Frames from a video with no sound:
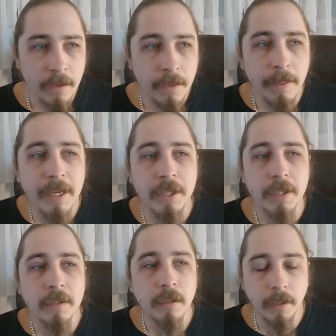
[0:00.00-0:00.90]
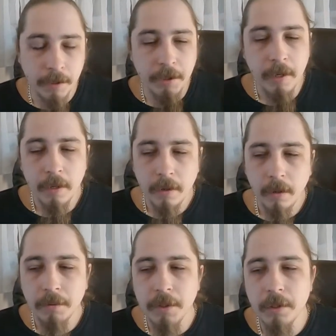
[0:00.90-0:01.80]
the best, because
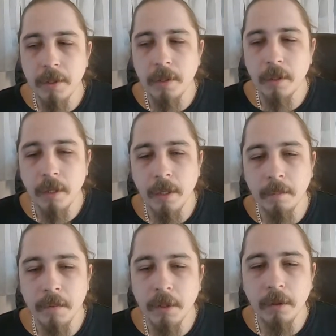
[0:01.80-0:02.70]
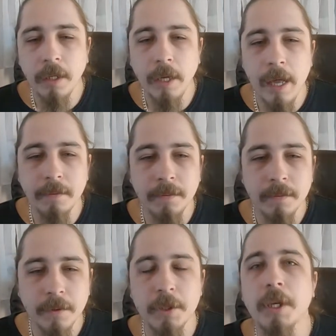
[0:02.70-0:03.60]
obviously you don't have
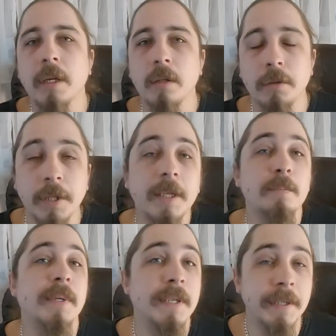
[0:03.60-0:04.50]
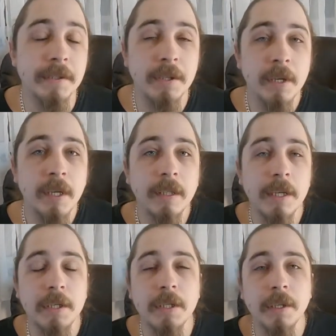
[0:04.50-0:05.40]
the skill or the experience
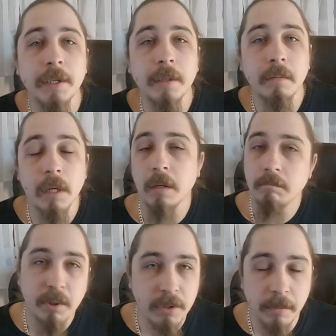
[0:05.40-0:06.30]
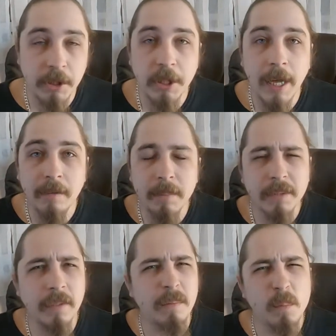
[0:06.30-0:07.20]
necessary. Possibly you have,
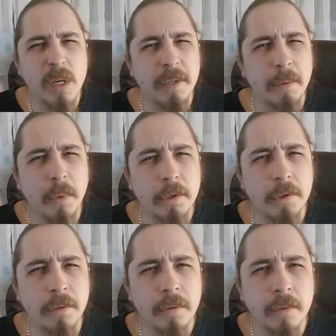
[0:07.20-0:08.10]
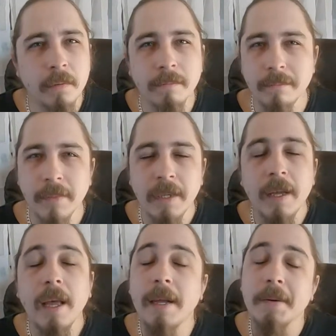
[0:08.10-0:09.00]
but then why are you watching?
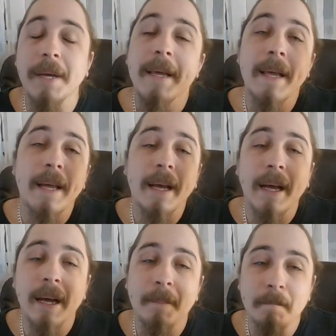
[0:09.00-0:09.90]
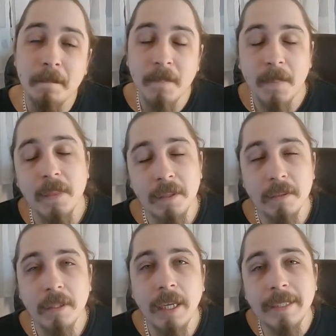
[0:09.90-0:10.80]
Anyway,
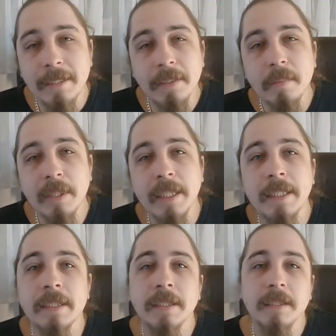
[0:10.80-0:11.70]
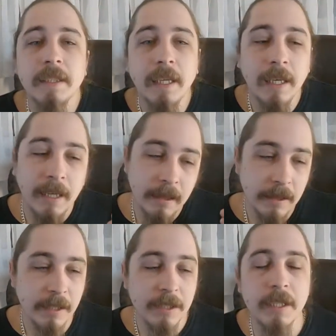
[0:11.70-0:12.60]
at the very beginning,
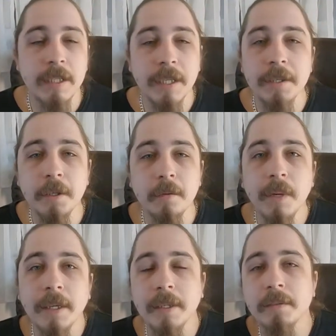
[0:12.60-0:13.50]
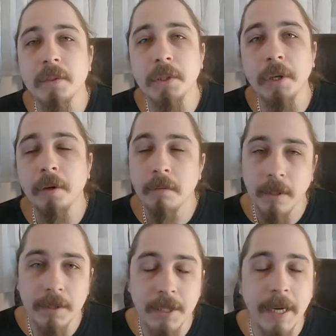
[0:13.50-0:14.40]
this is a new market for you,
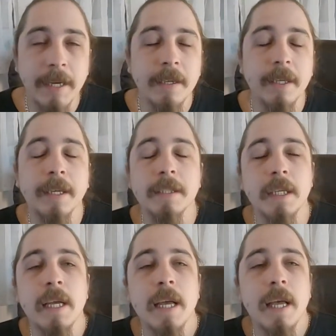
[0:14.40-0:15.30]
let's say it is.